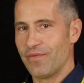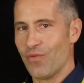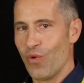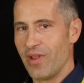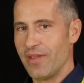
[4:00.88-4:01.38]

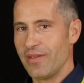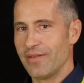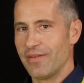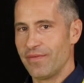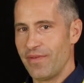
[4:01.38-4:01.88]
40,
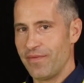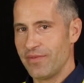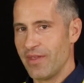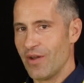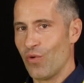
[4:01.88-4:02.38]

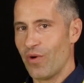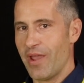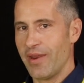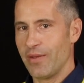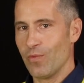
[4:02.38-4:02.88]
50 or
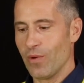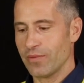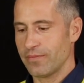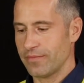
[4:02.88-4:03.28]
80 watt,